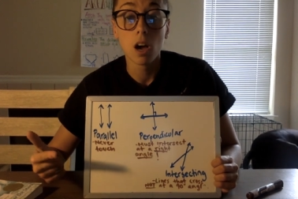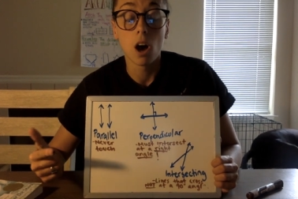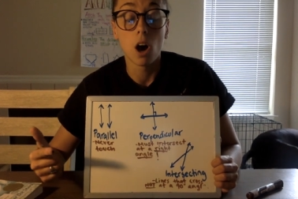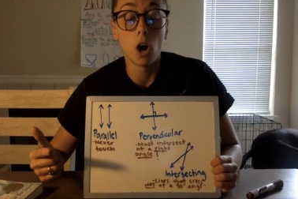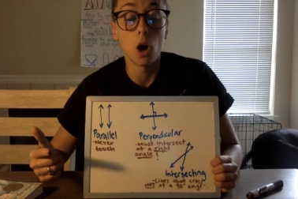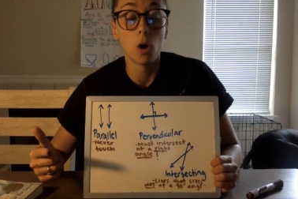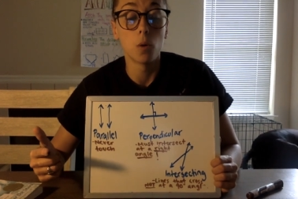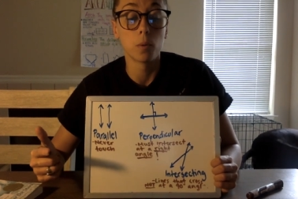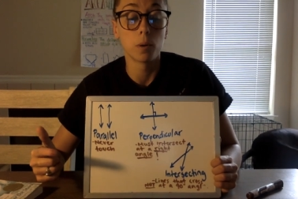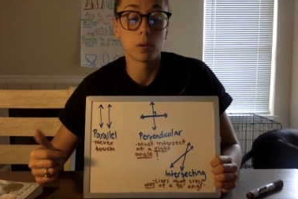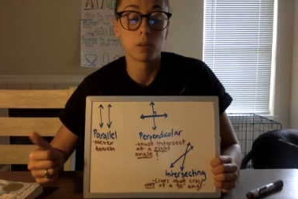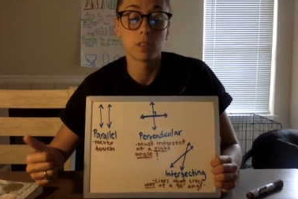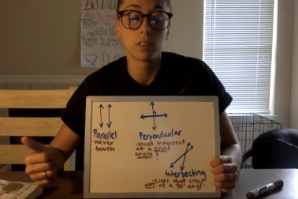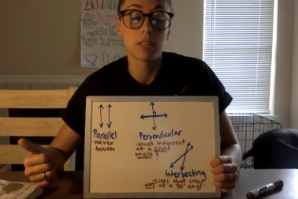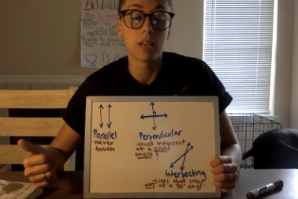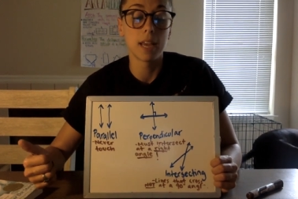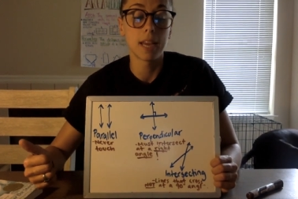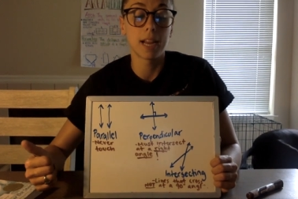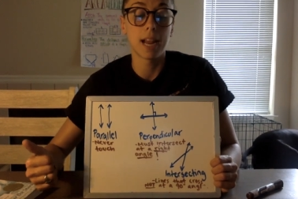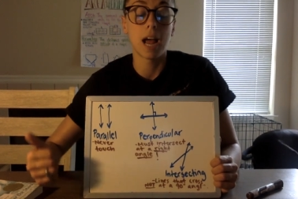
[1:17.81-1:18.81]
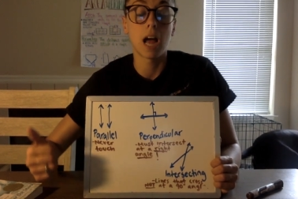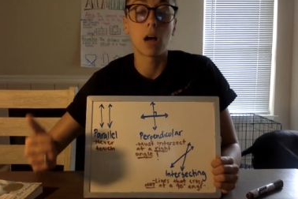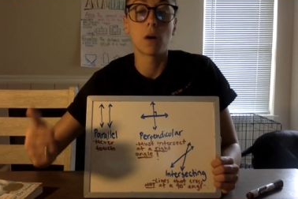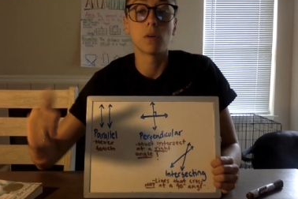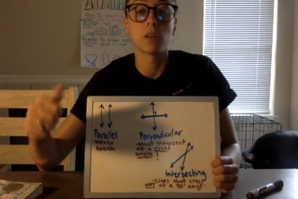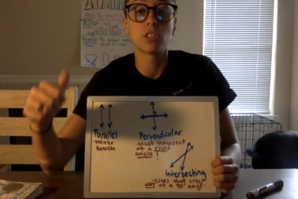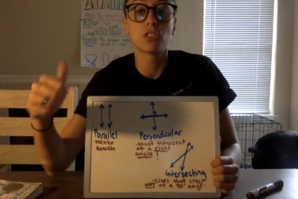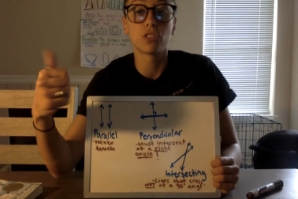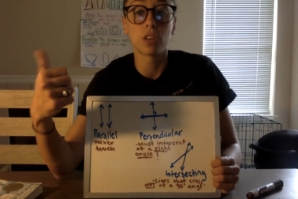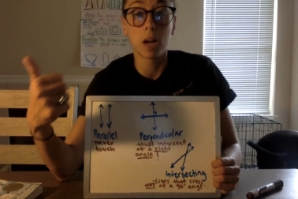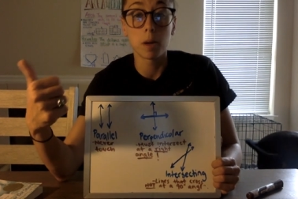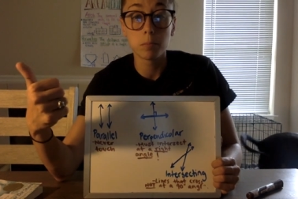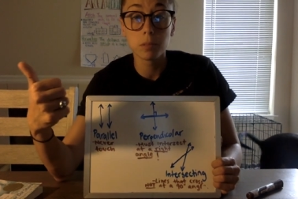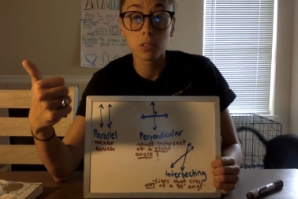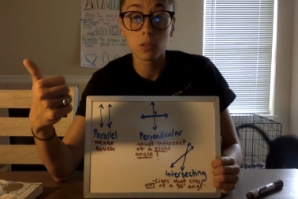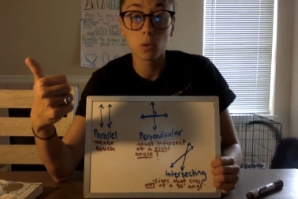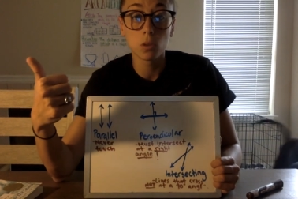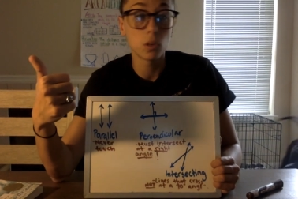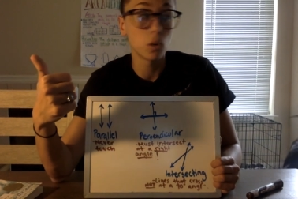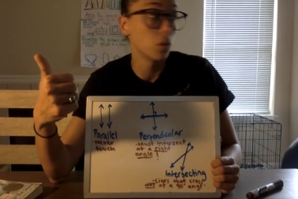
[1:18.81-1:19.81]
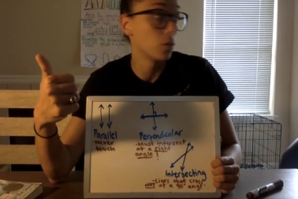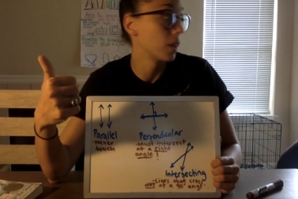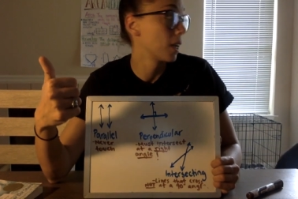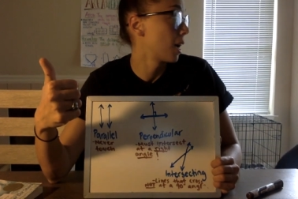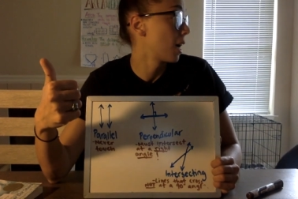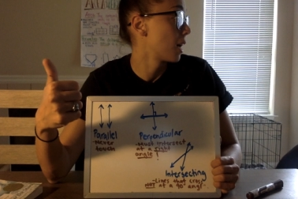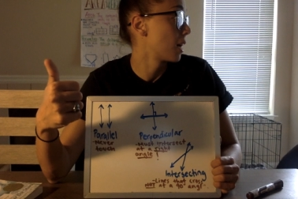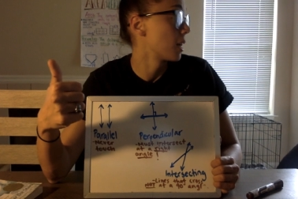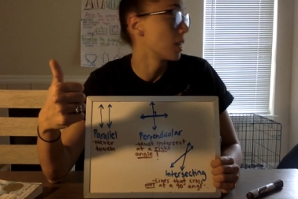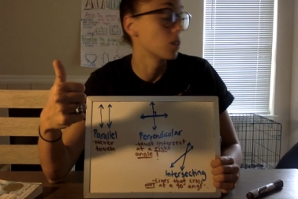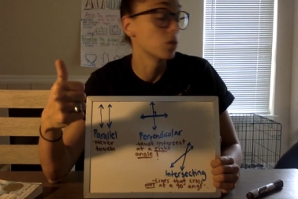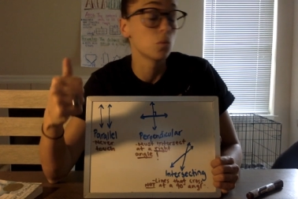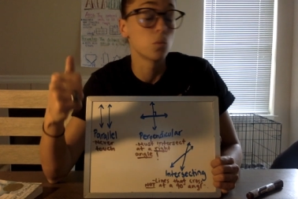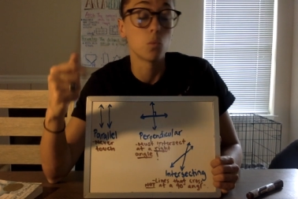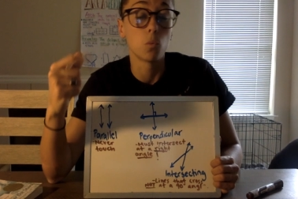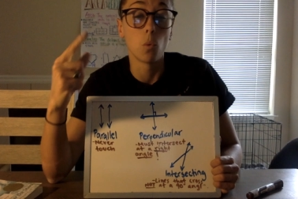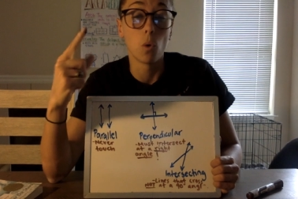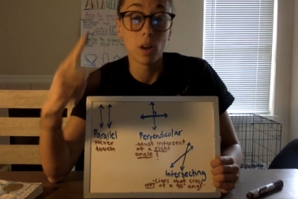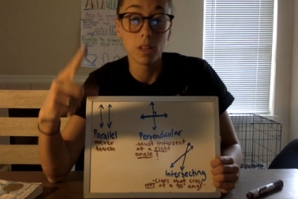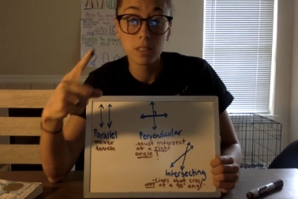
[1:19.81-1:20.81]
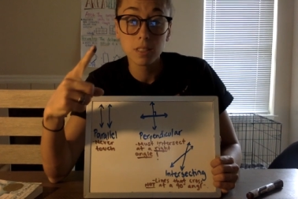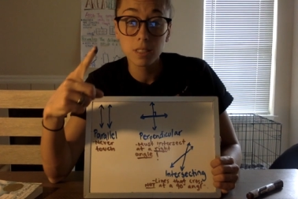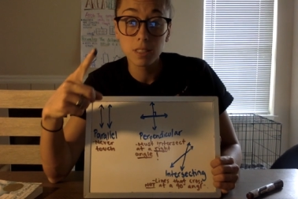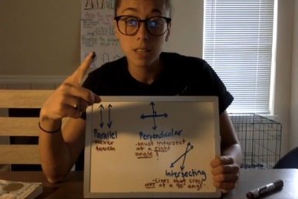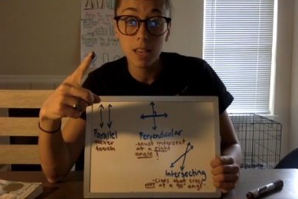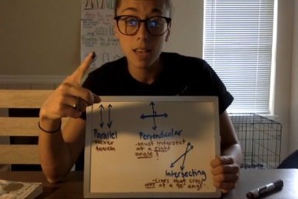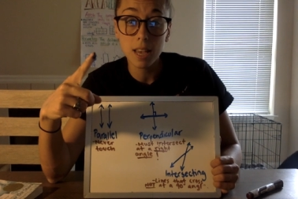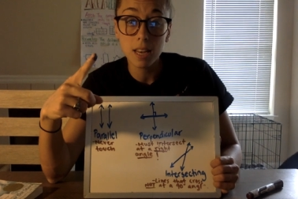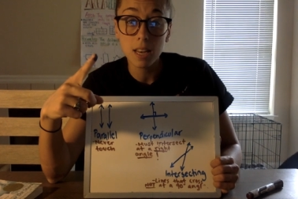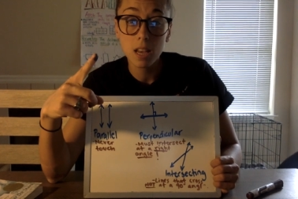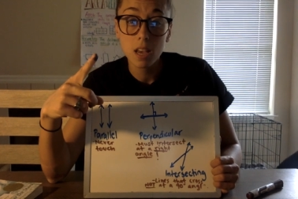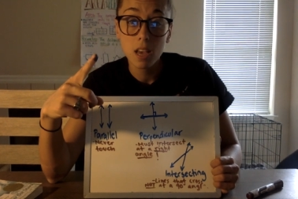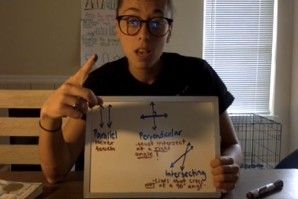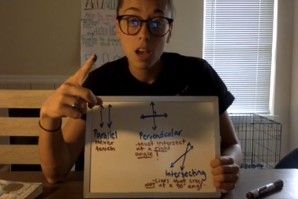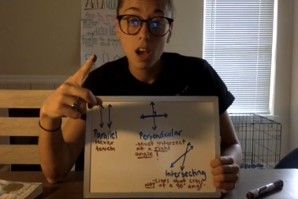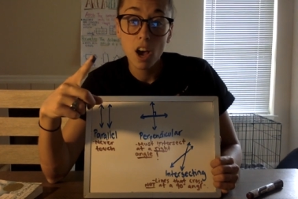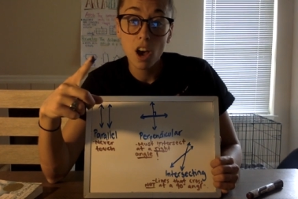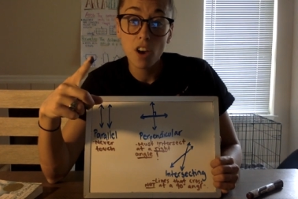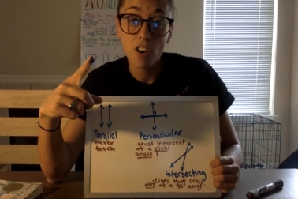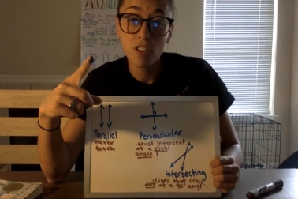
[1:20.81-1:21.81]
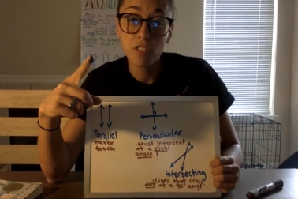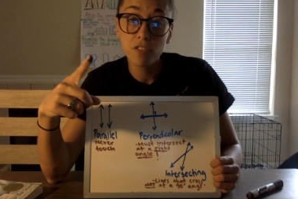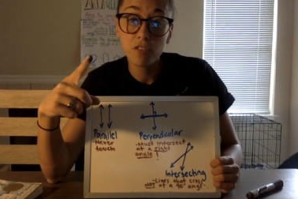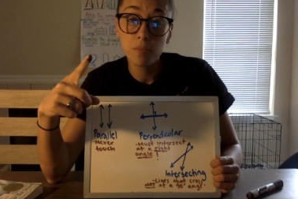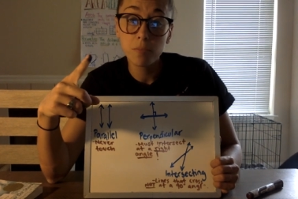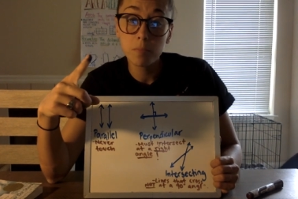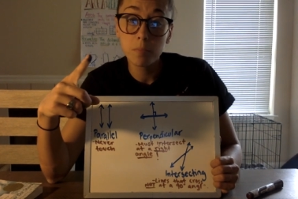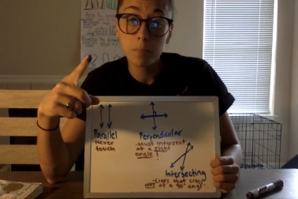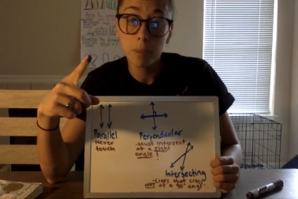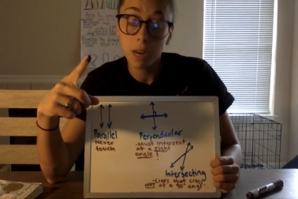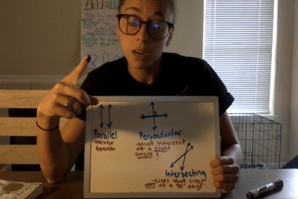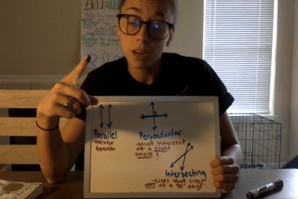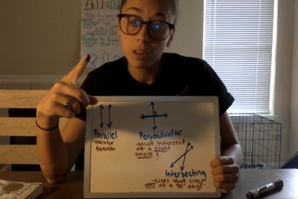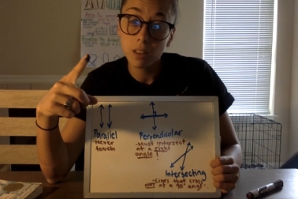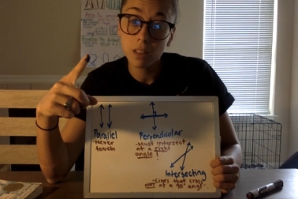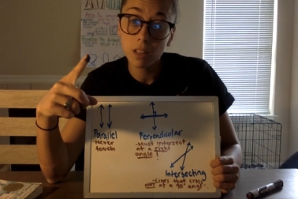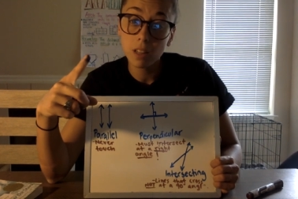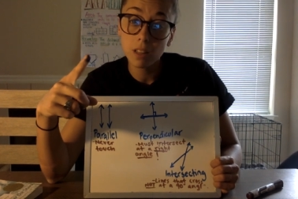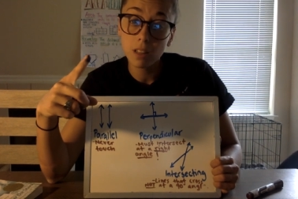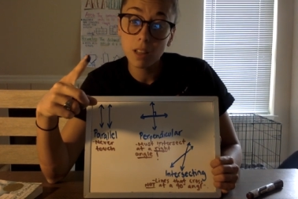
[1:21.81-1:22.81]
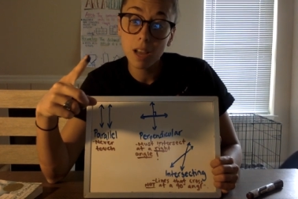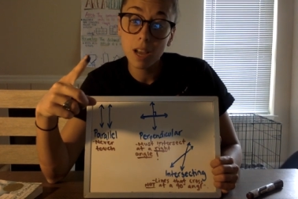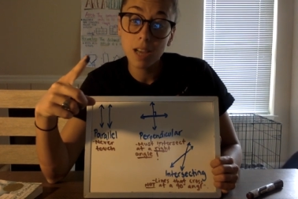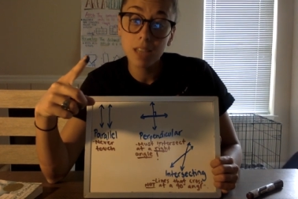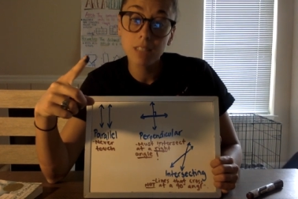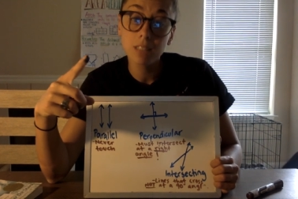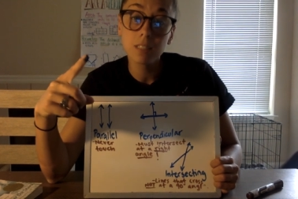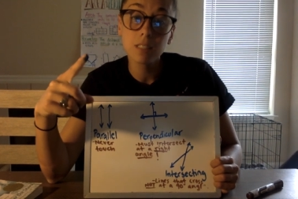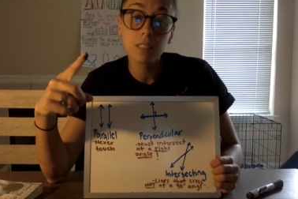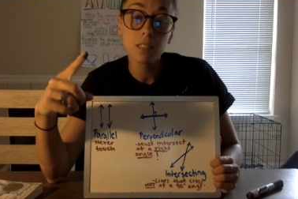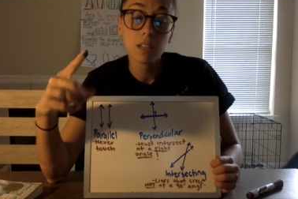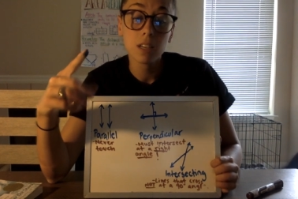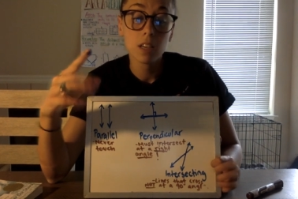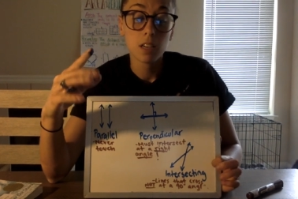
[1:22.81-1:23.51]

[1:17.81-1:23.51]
Um, we were saying how a trapezoid only has one set of parallel lines.